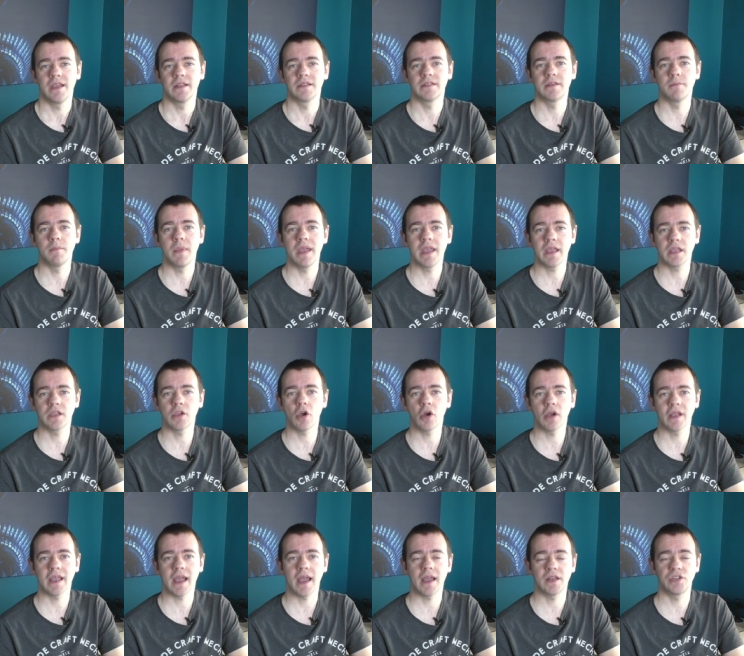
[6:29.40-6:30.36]
to make
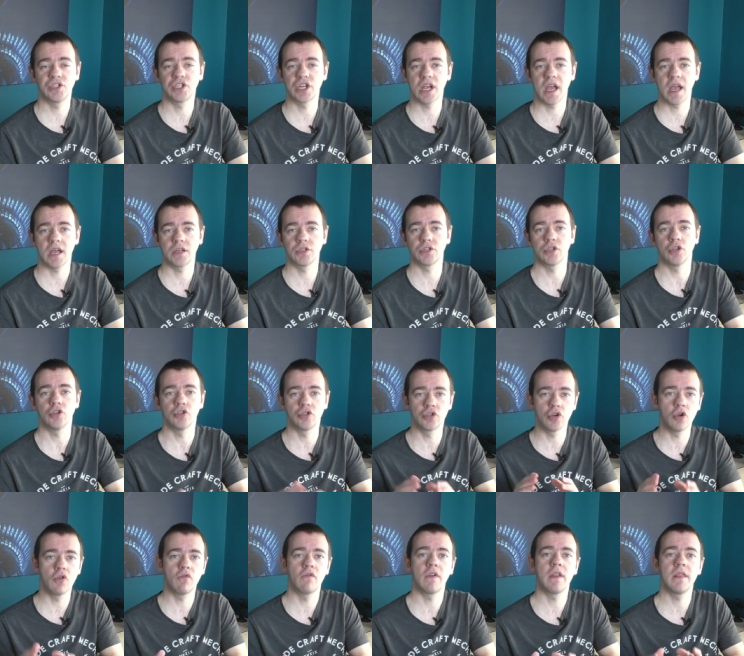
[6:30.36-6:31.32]
your car charge
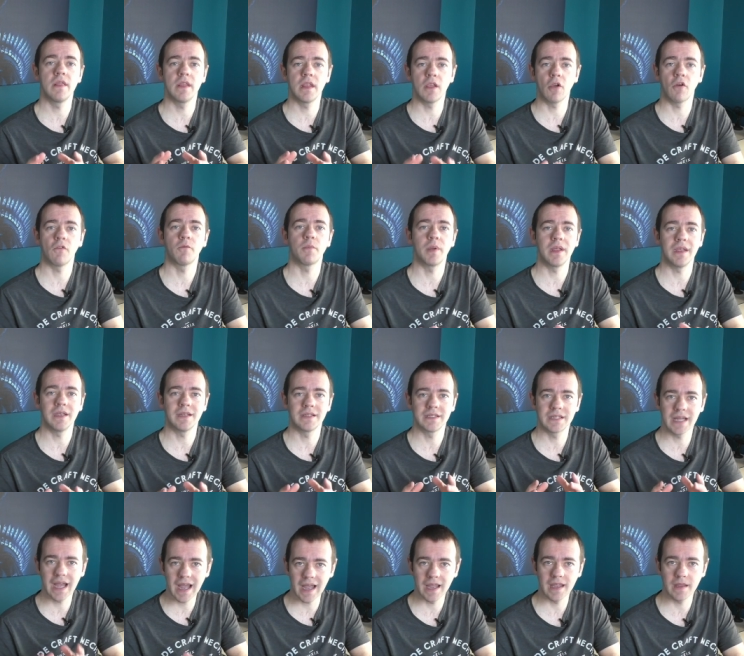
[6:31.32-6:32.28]
during the off-peak
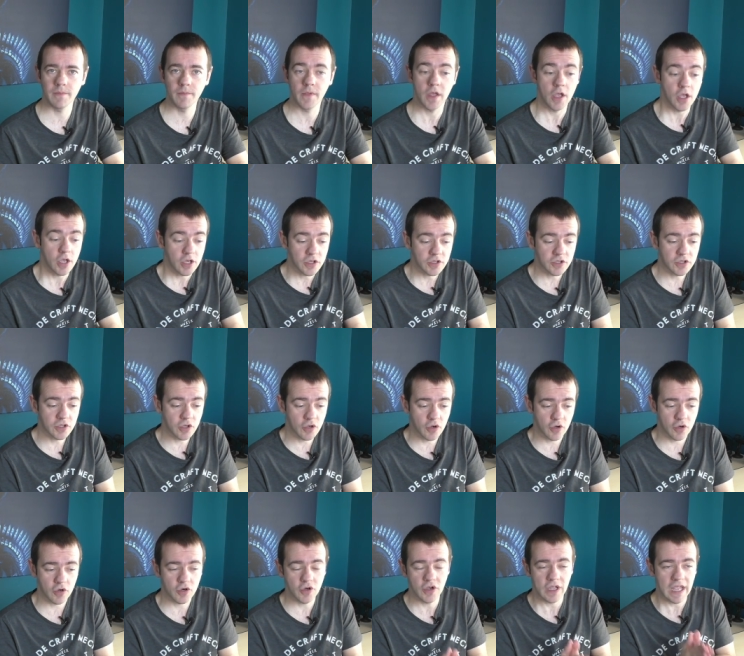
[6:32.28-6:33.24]
time.
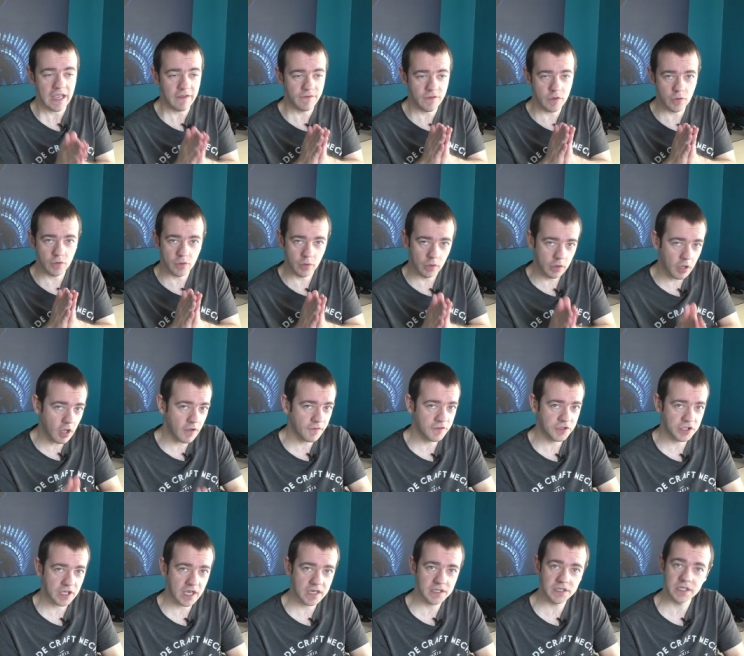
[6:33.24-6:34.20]
So if you do a lot of
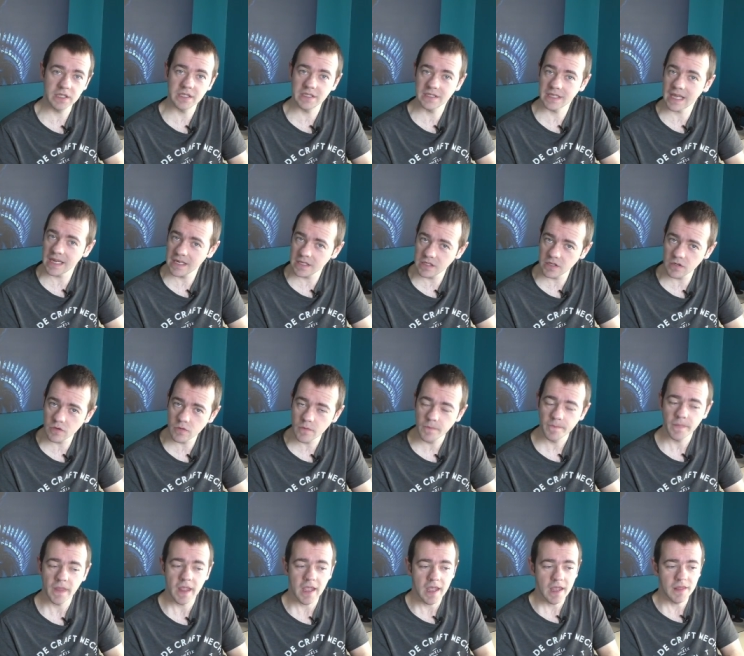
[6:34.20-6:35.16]
charging as I do,
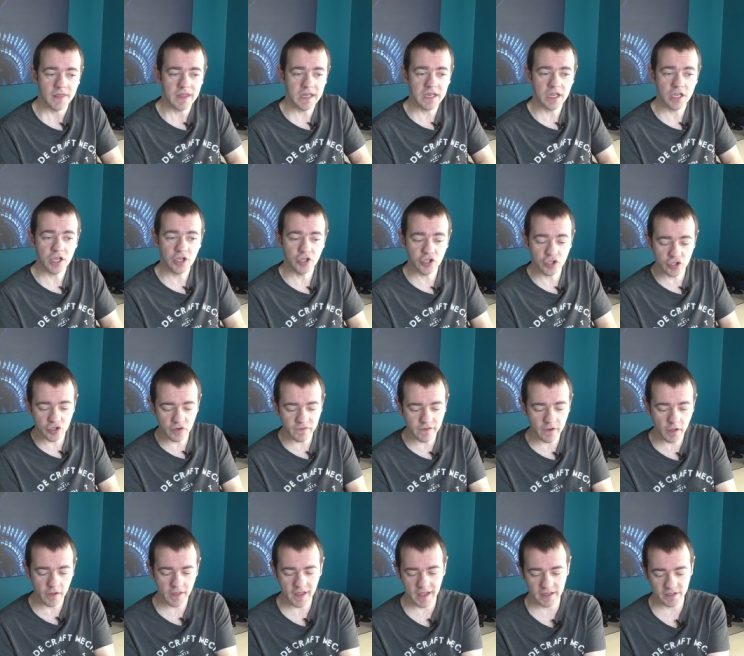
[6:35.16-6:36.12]
then you can shove
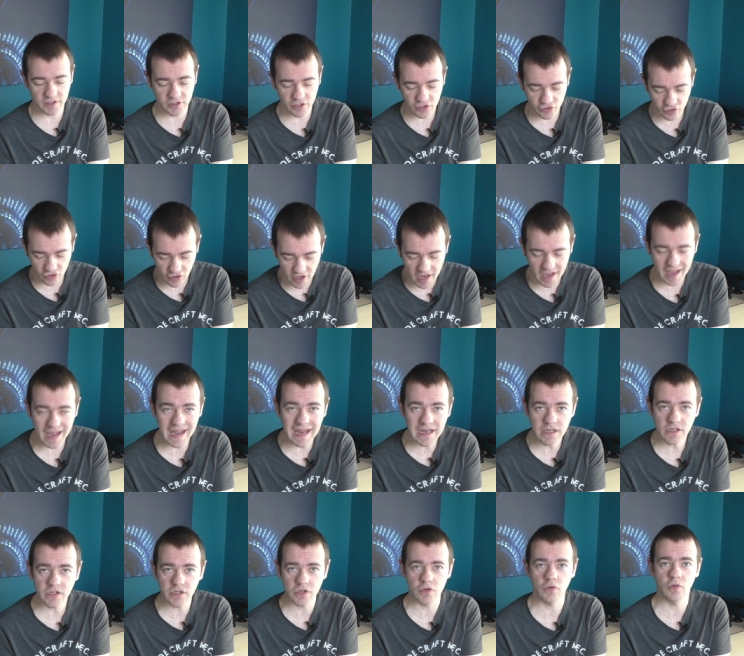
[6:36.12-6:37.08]
all that straight
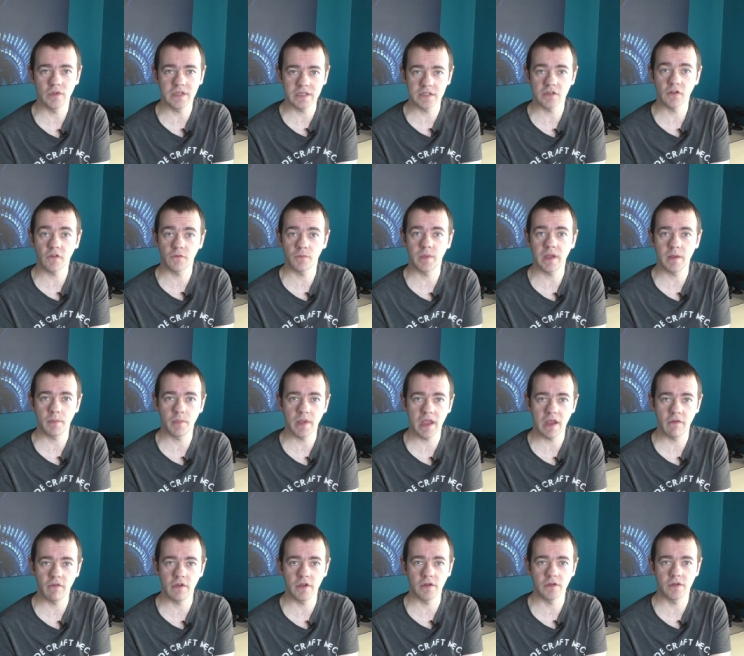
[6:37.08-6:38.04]
into this off-peak
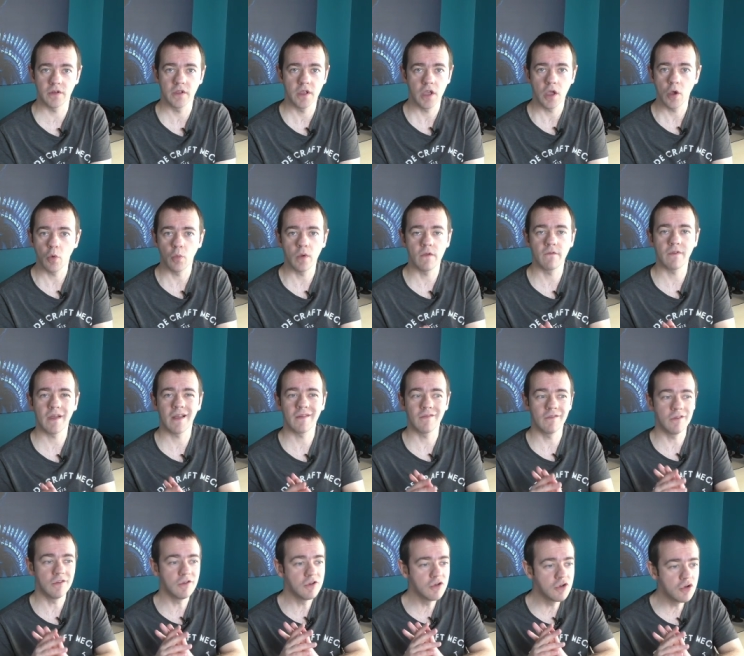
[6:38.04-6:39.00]
period with
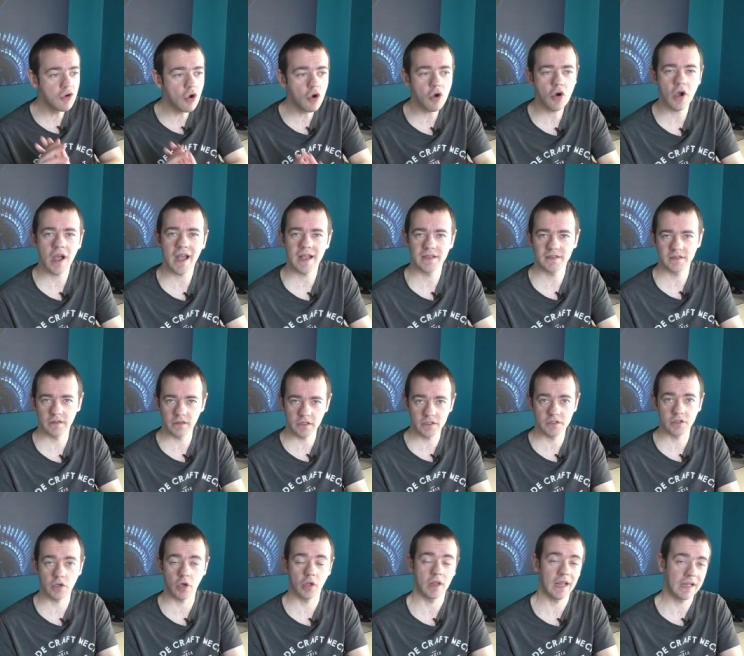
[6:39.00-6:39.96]
no hassle
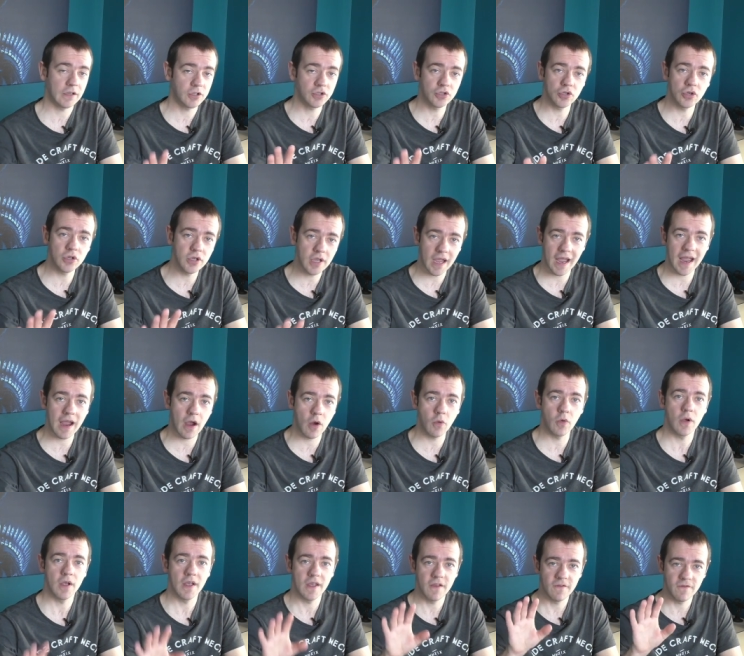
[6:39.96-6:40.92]
at all. I'll show you
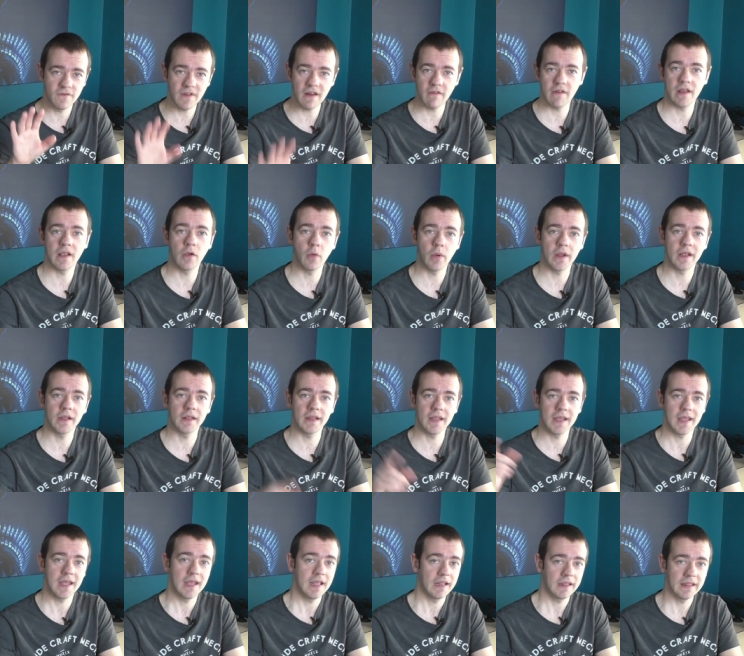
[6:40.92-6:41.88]
how very
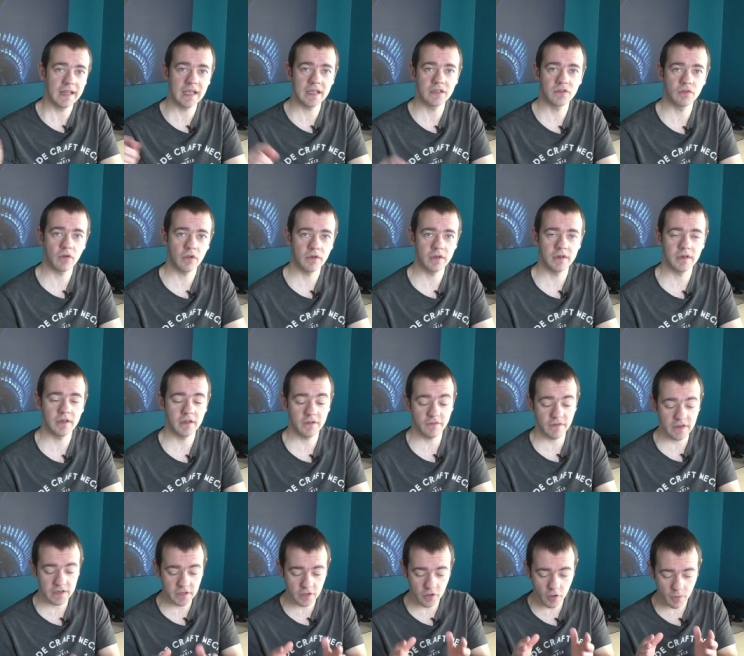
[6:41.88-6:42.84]
quickly later on in the
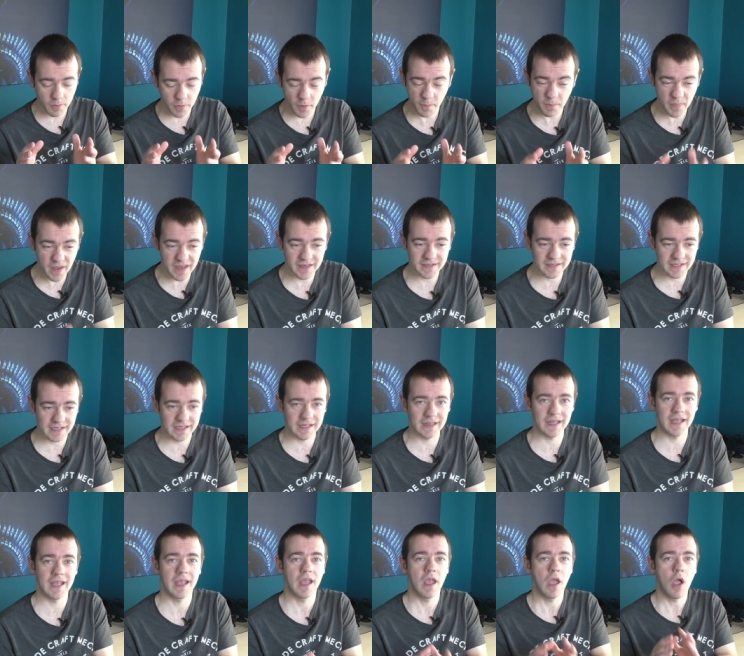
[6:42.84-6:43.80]
video, but
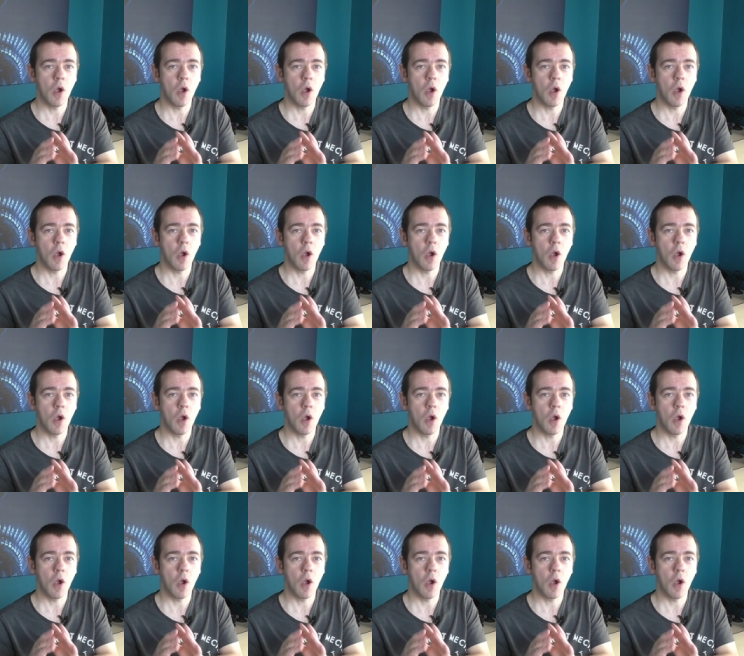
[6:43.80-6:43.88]
basically